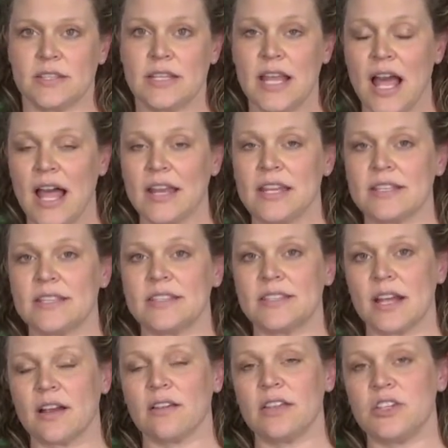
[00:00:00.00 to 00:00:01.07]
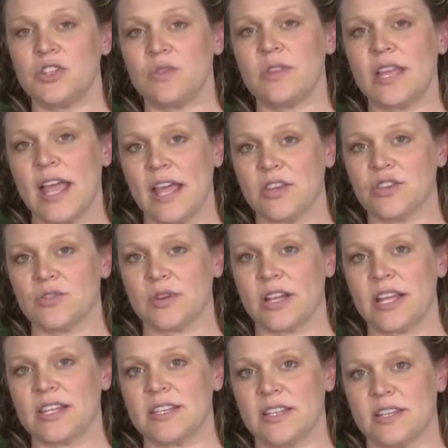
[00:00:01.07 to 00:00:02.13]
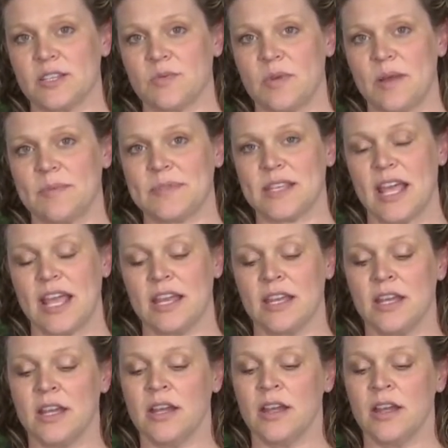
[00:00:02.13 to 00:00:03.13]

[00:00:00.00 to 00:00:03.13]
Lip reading: not necessarily do the entry into this website,